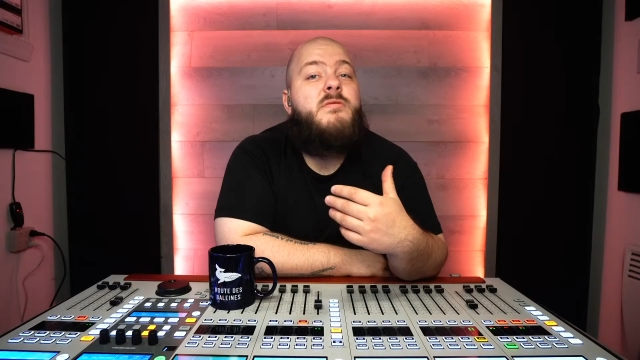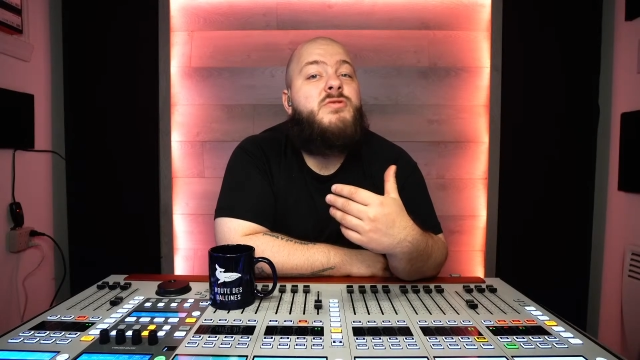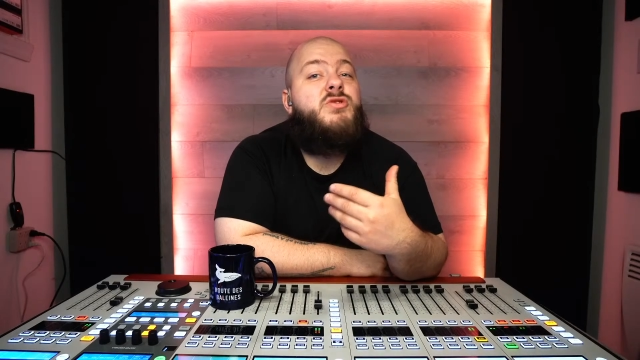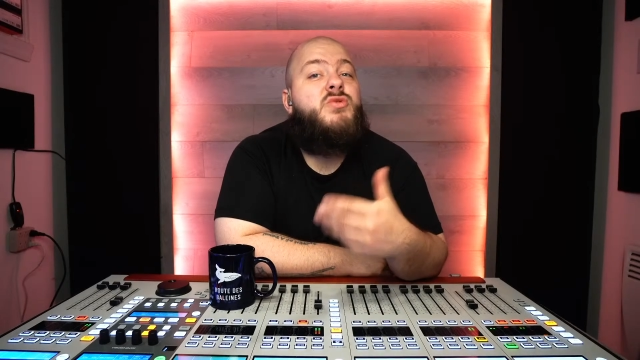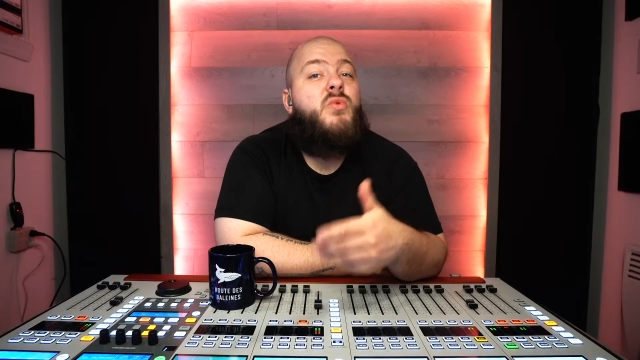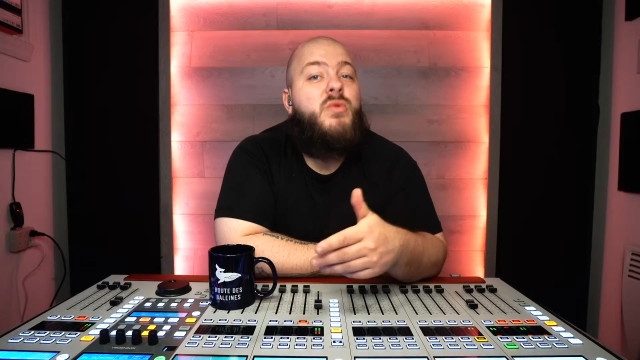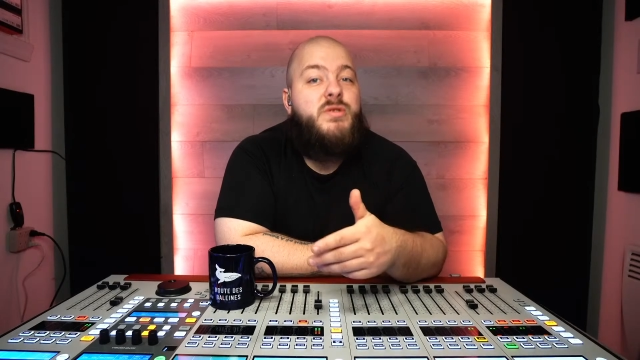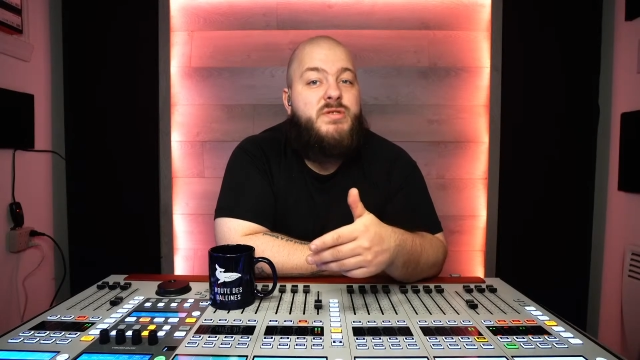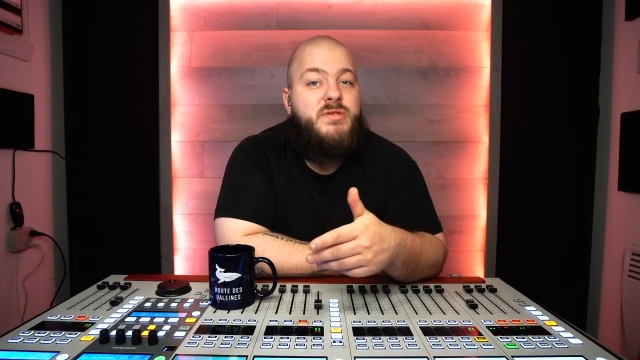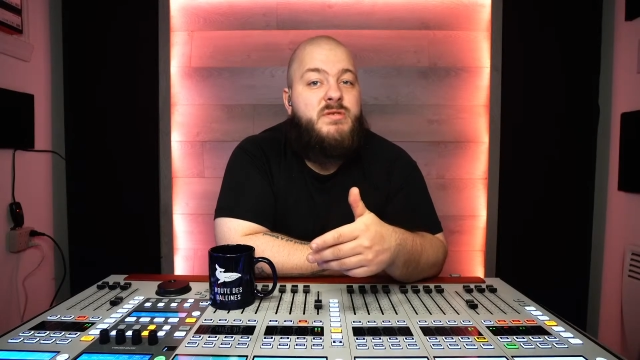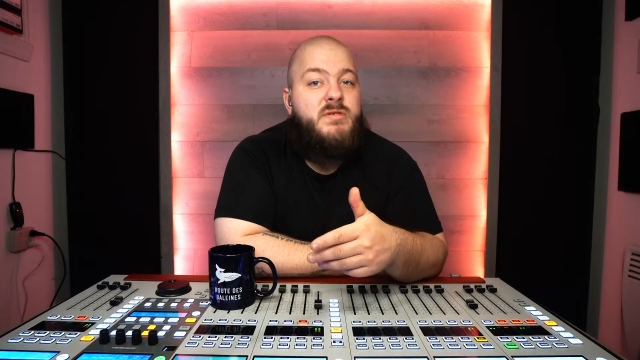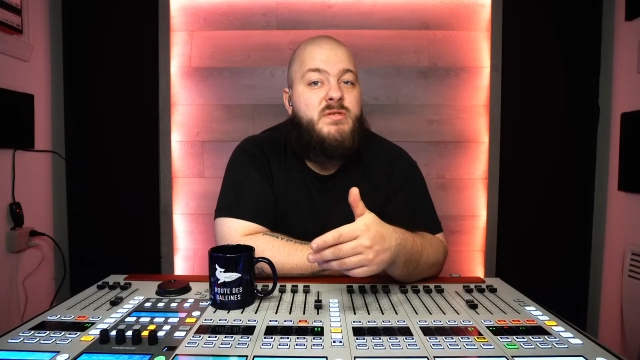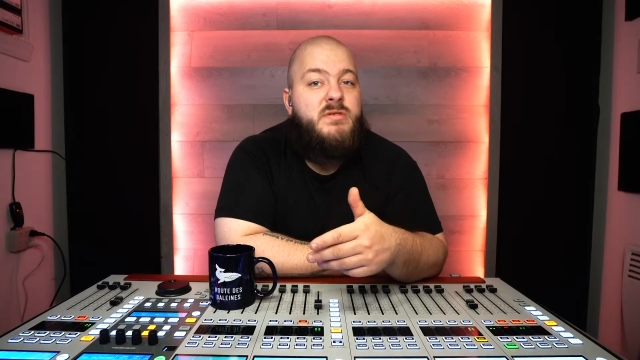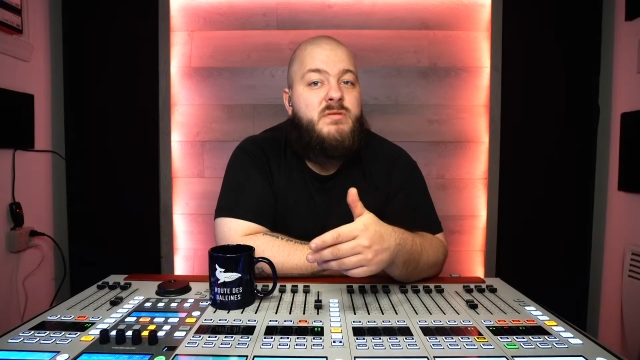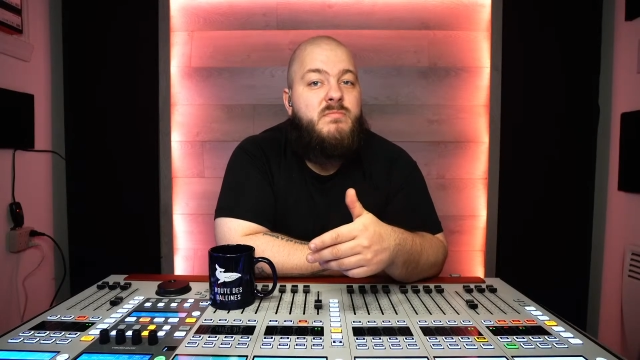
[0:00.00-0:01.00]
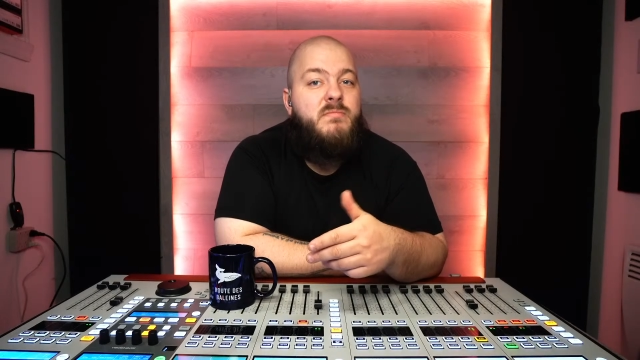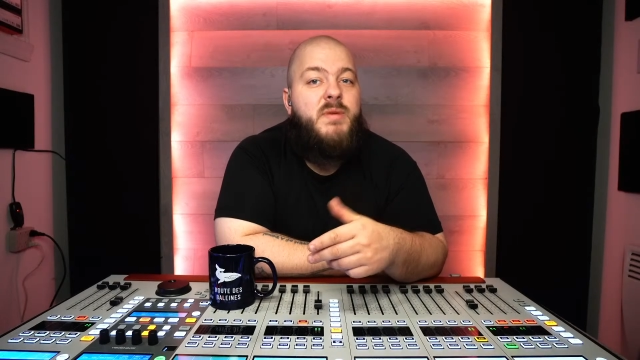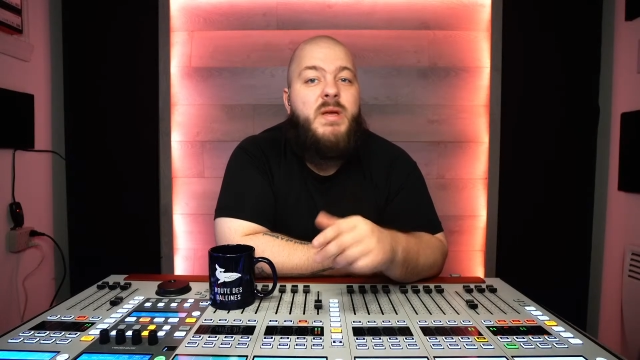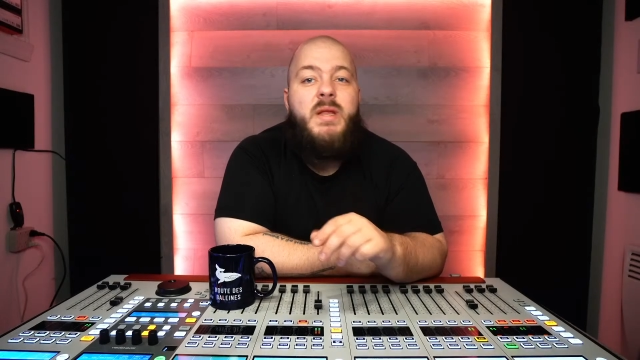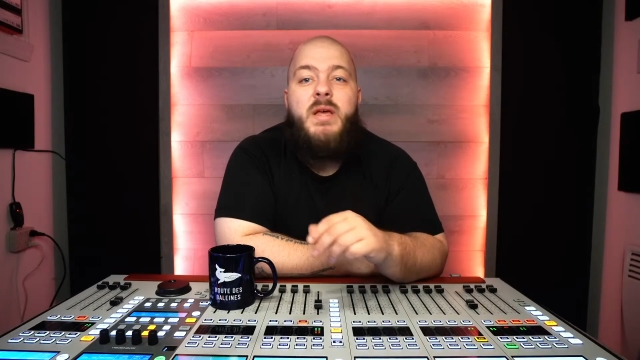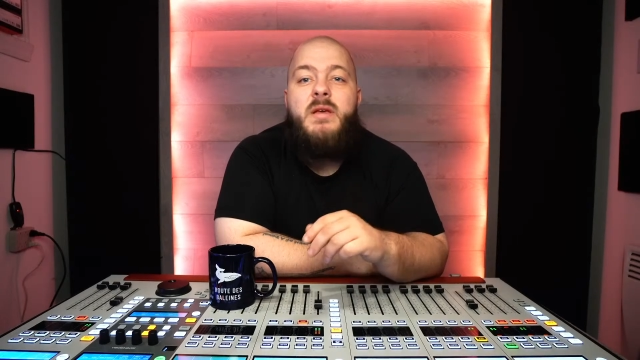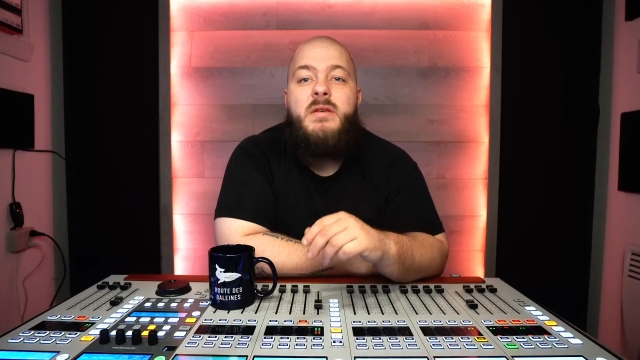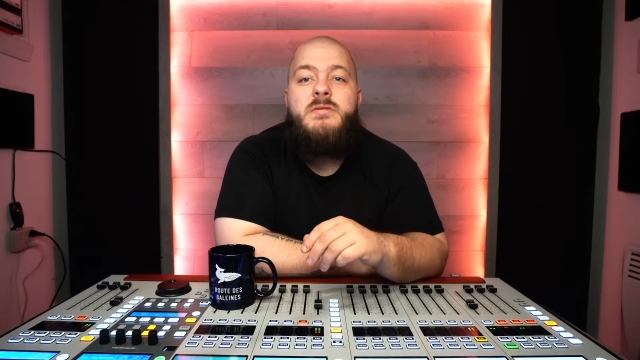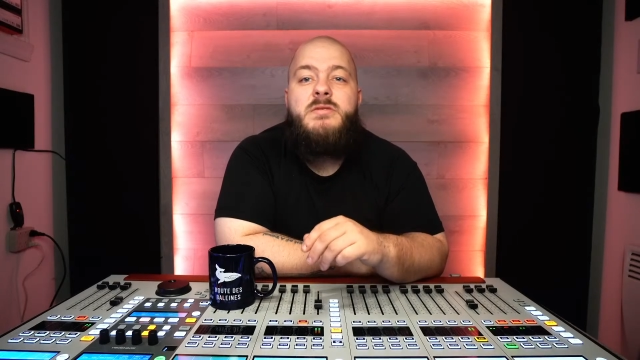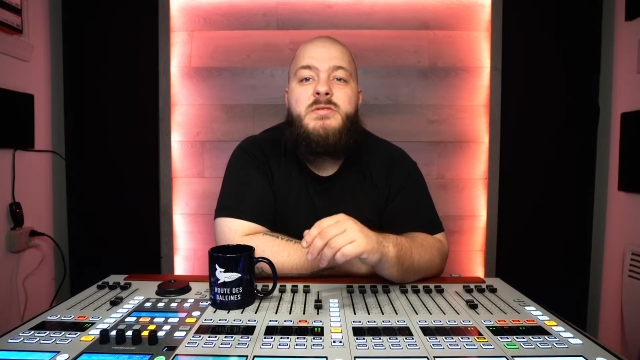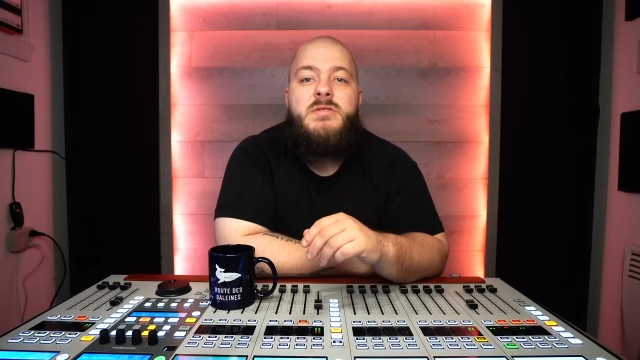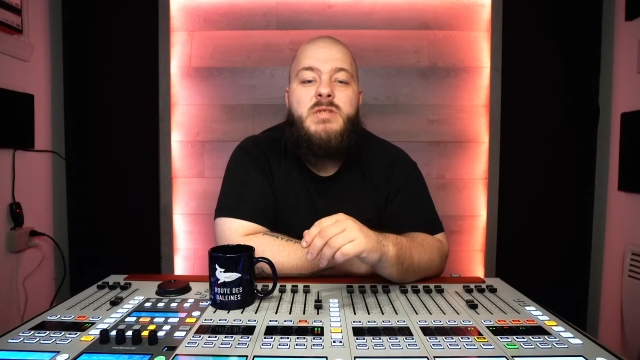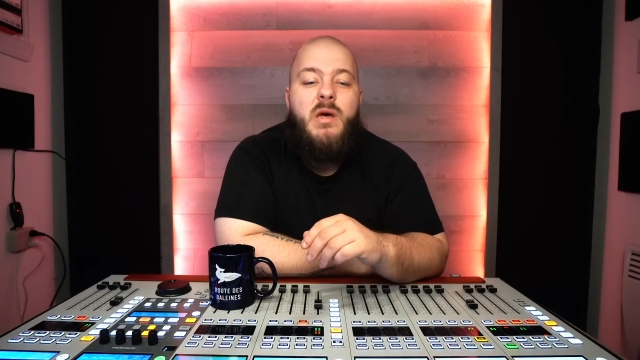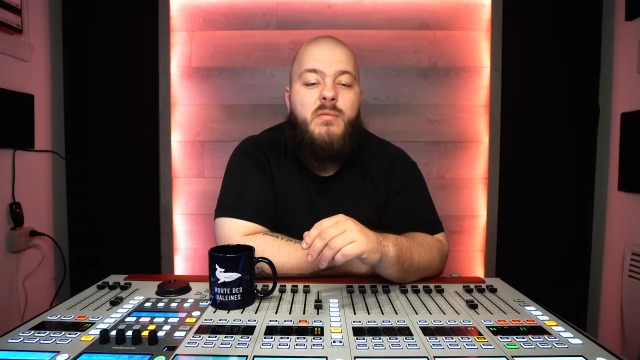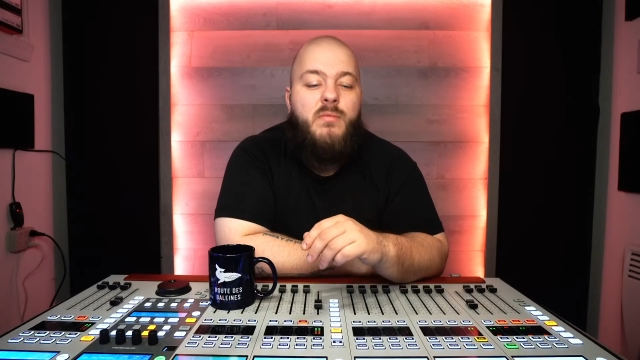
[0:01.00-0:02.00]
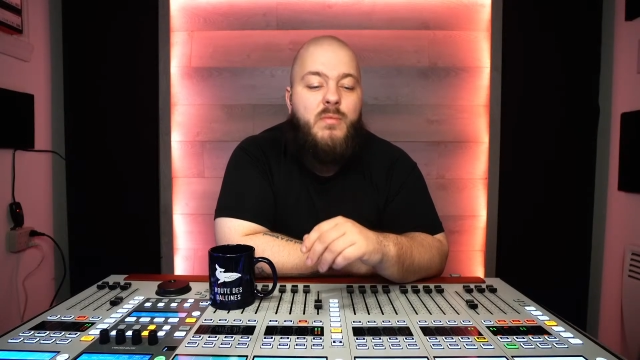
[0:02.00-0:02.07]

sources, meaning some